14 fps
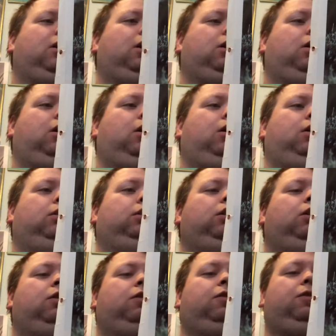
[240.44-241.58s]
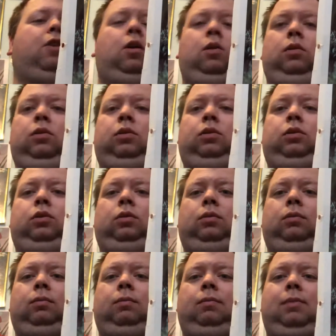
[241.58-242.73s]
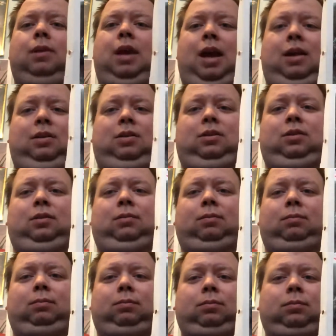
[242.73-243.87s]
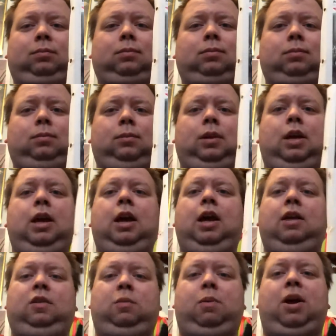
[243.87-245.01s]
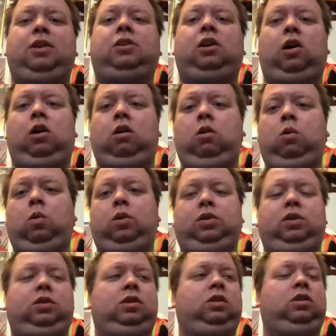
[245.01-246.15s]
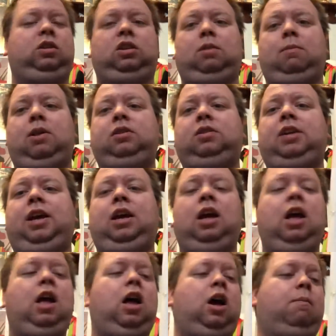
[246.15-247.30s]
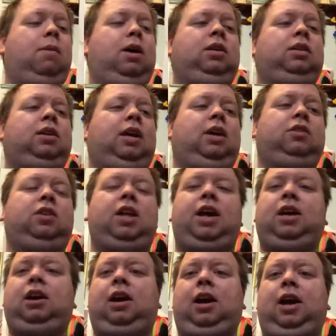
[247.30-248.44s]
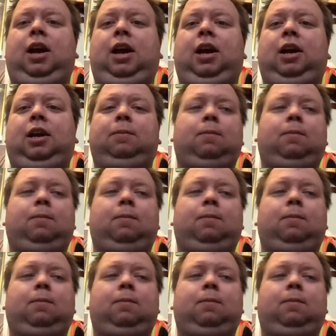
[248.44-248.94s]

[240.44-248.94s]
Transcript: called foals. Yes. This applies to all horses. This is a Mustang. A Mustang is like a